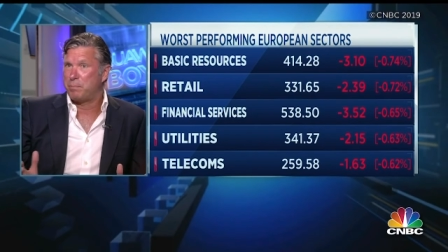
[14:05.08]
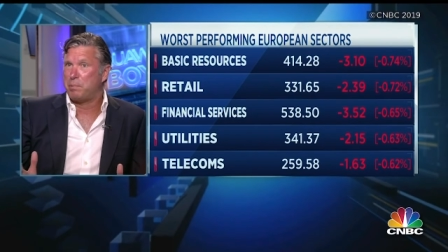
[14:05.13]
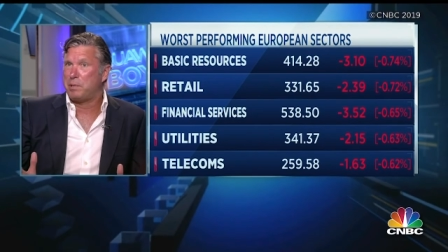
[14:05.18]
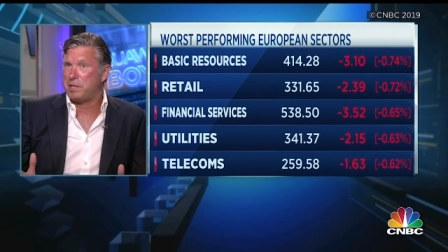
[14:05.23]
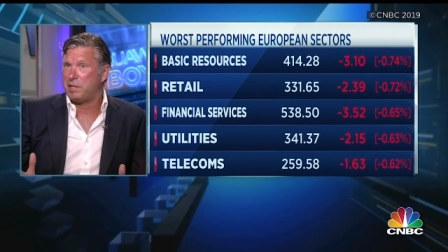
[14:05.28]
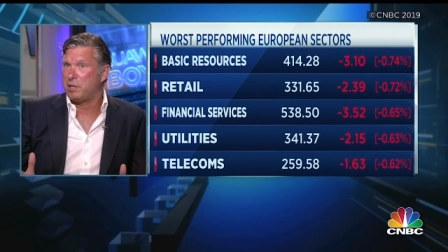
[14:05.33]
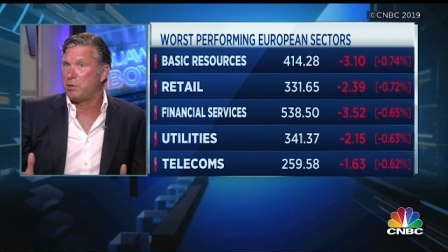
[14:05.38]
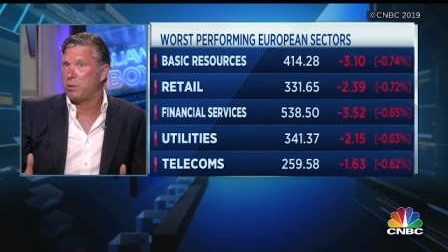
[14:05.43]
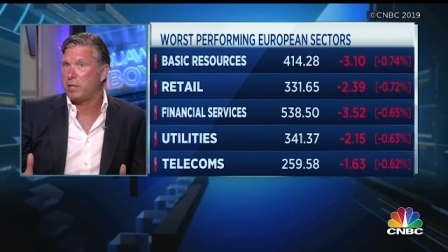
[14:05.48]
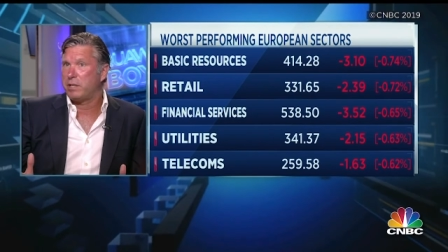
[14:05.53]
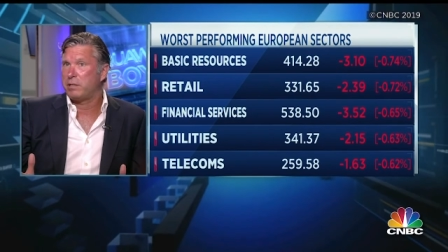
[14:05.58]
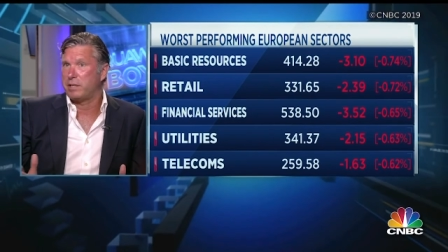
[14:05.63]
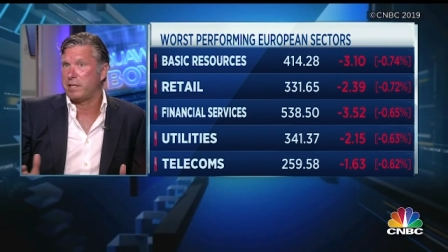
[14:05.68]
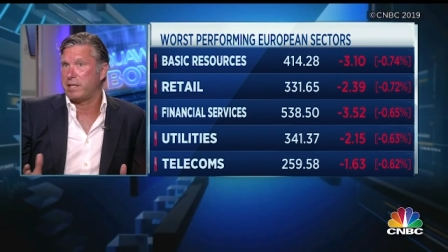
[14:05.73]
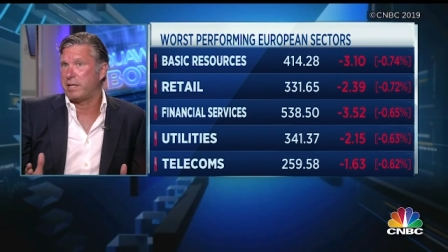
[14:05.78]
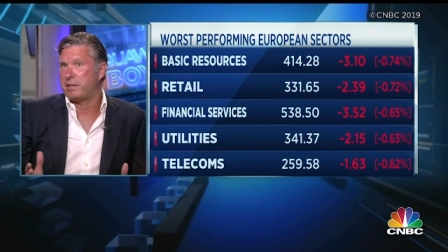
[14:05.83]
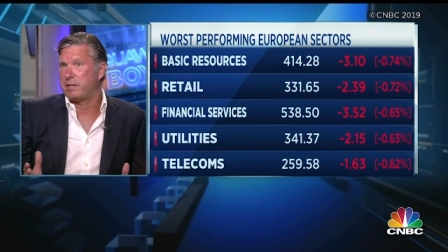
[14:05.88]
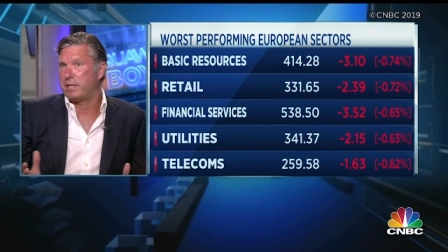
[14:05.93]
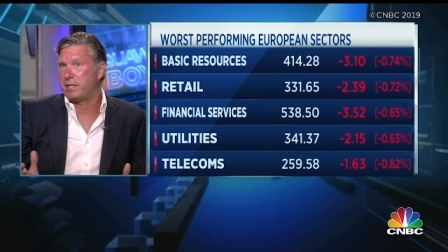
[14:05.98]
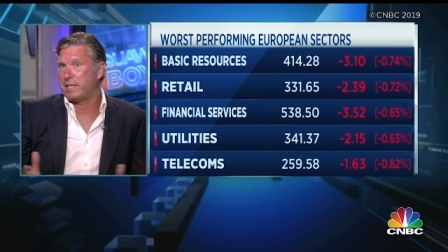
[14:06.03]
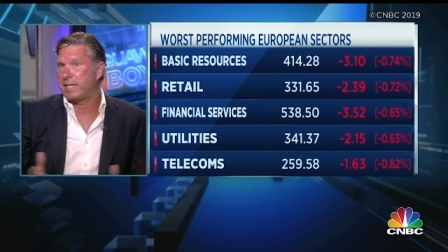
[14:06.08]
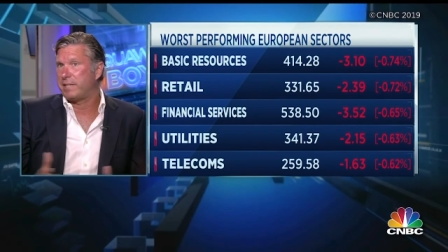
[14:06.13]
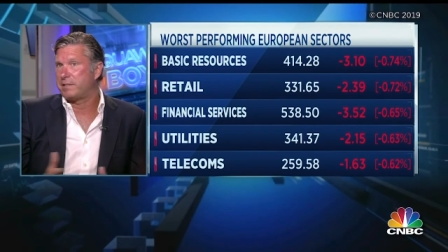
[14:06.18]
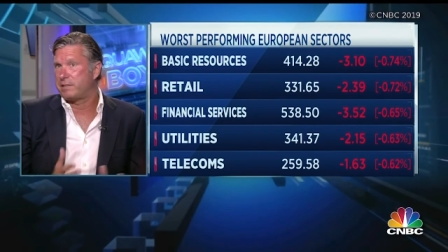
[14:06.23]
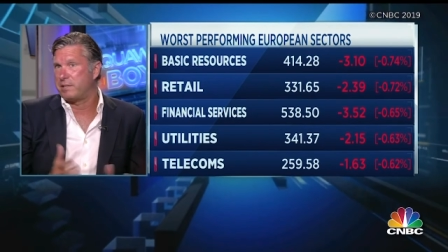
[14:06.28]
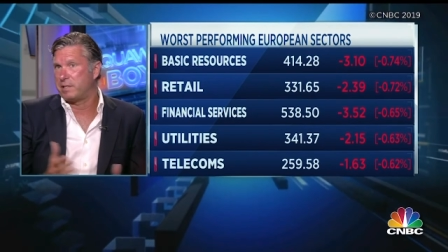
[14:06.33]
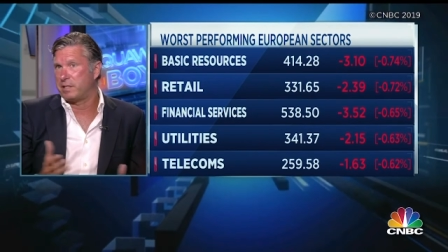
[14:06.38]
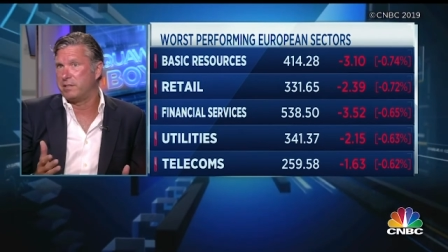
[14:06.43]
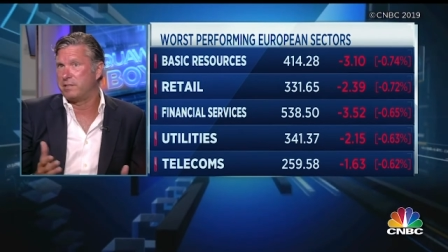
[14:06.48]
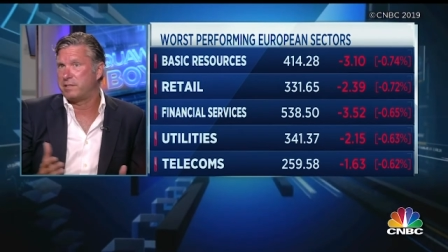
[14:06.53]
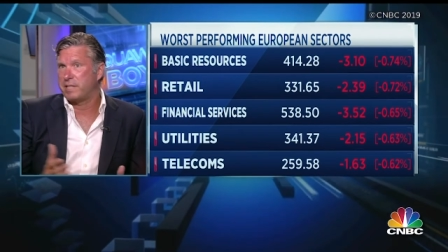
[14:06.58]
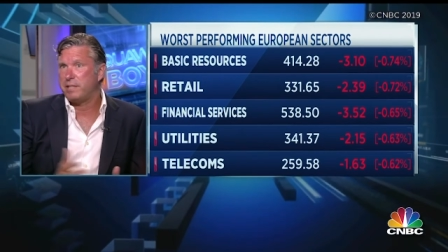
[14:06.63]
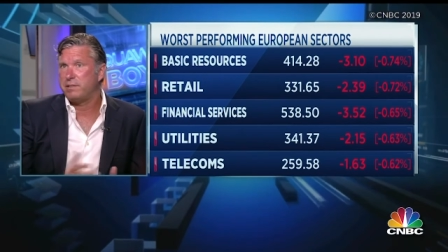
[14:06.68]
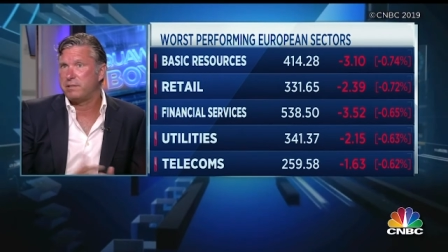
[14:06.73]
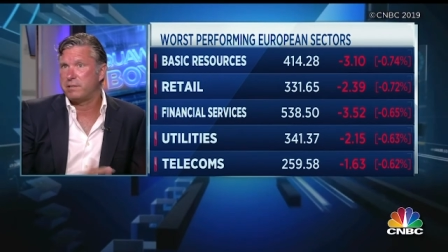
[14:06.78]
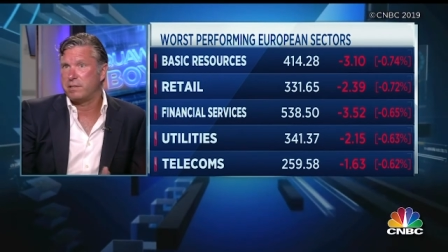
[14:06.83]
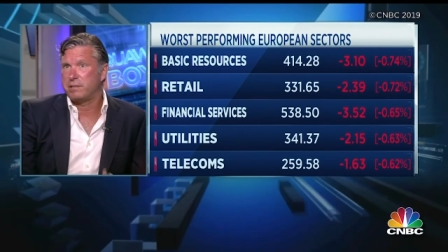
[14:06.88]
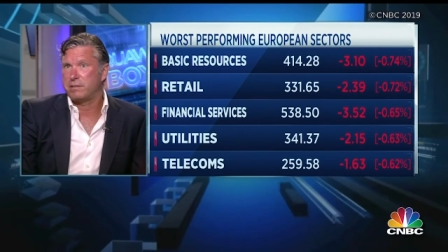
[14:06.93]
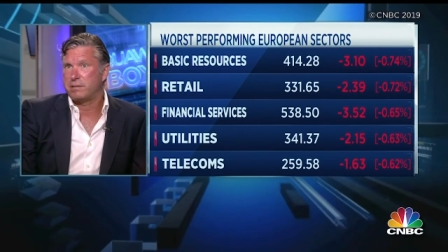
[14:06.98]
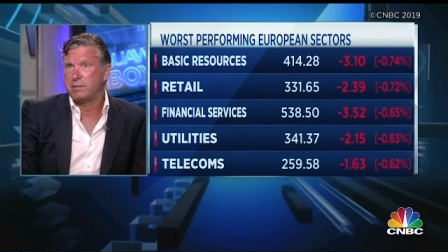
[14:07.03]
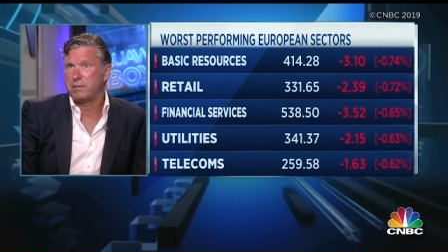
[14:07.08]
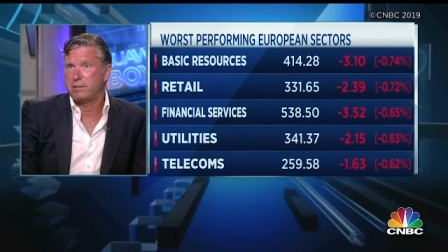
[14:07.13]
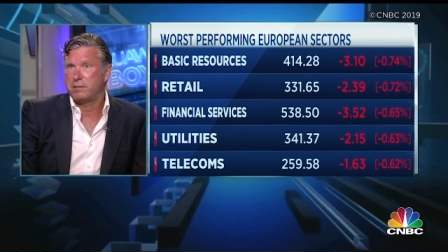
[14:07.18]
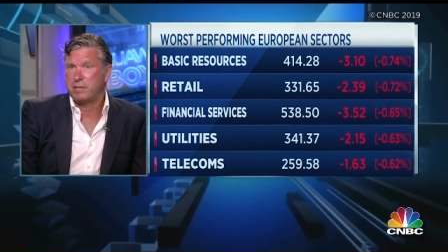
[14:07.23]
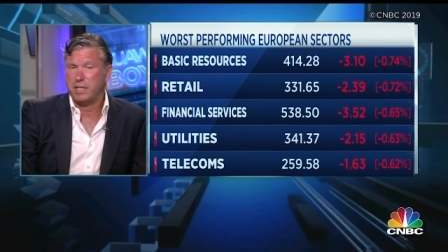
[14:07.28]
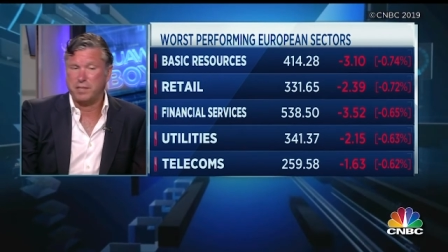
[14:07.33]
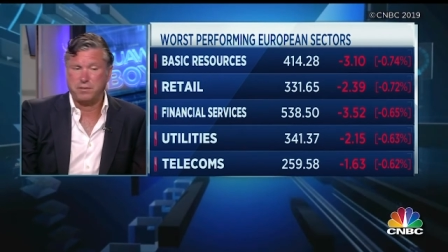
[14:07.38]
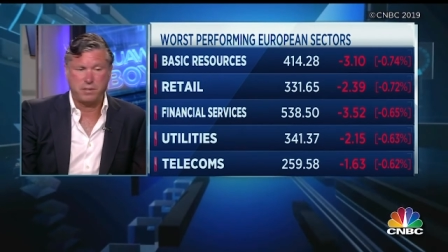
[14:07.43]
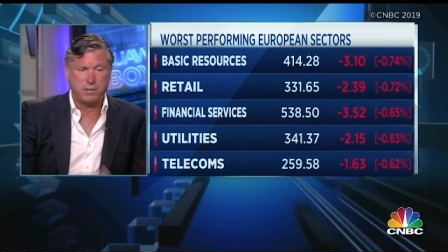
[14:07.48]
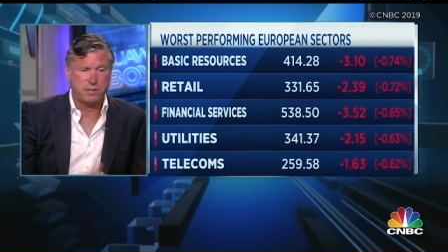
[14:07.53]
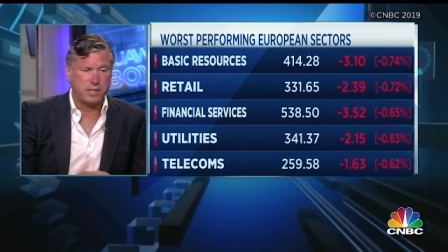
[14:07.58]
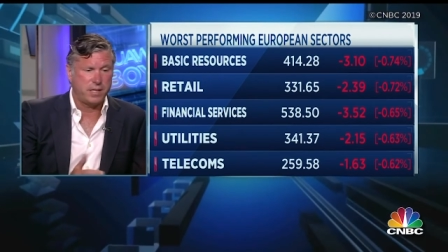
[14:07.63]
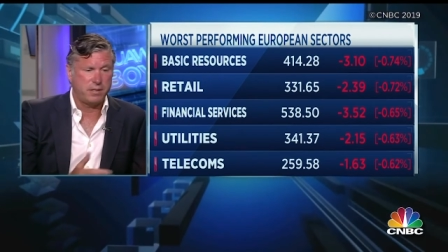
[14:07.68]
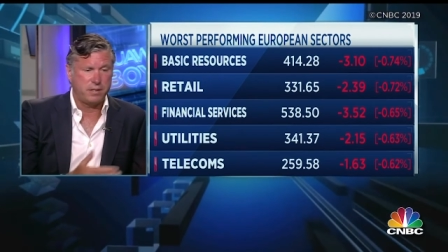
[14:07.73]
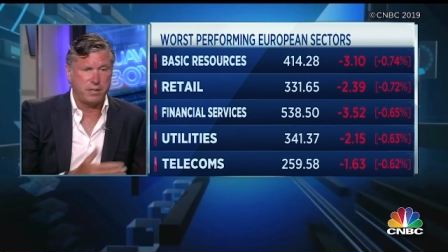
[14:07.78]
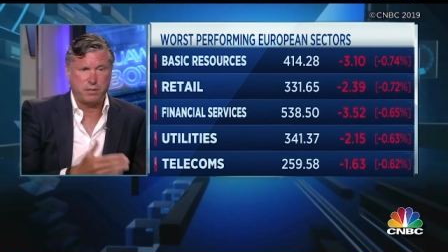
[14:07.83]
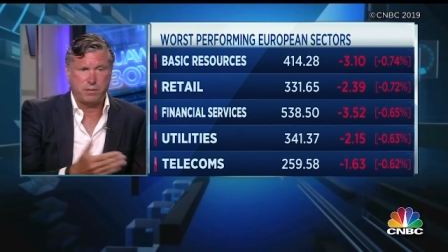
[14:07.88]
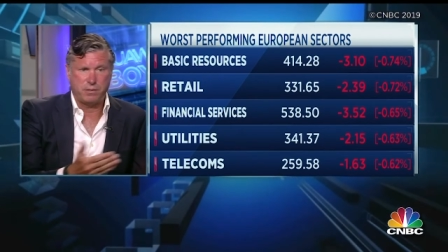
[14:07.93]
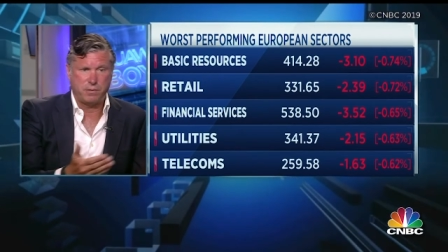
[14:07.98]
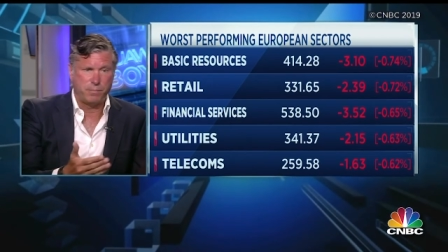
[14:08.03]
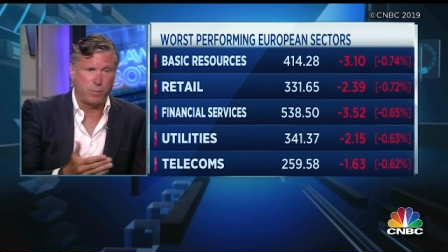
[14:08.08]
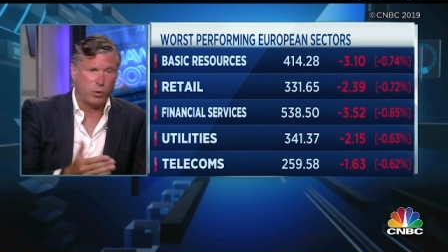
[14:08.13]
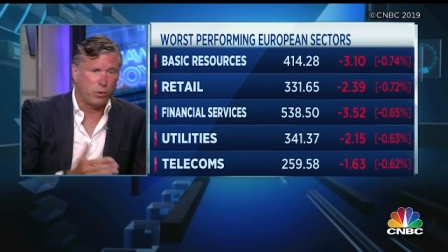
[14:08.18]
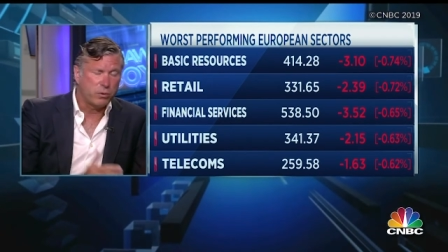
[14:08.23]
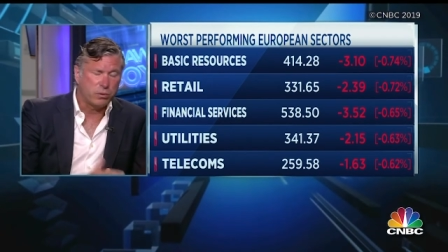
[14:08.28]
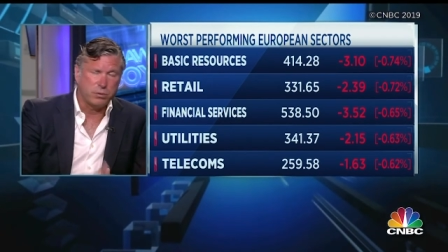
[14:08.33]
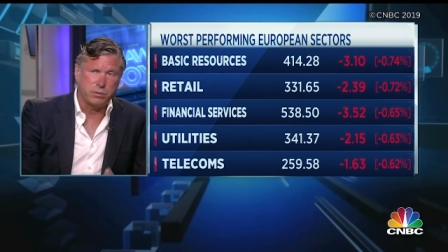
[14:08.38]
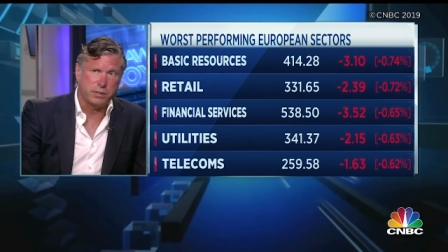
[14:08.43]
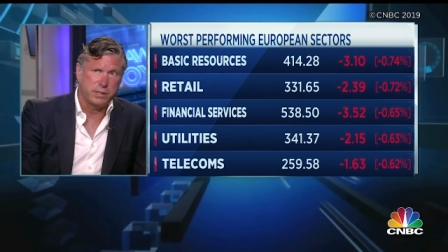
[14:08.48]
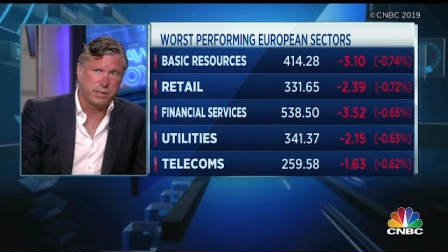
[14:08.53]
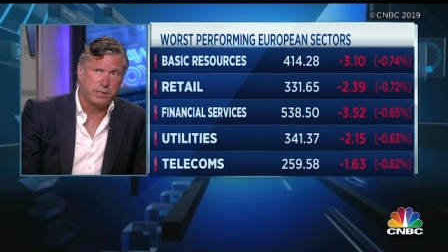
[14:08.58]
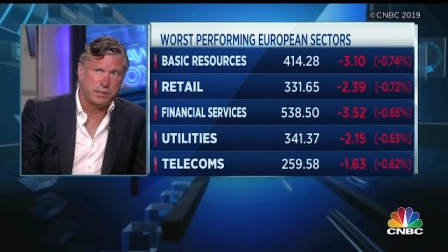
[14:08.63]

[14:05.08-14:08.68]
pretty quickly. I think that's the consensus. Not to say that their model